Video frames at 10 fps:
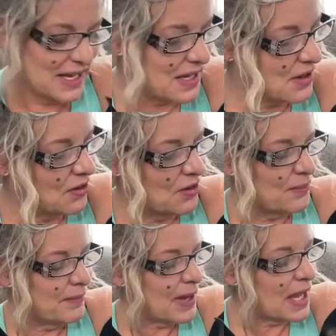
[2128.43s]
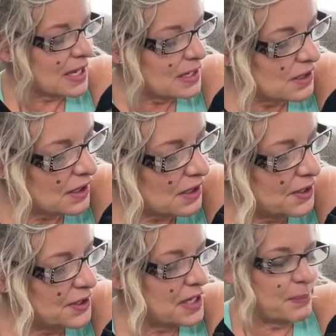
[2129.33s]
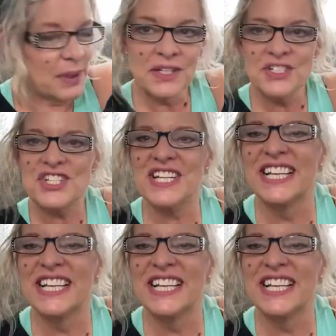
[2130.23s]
You're my honey bunch.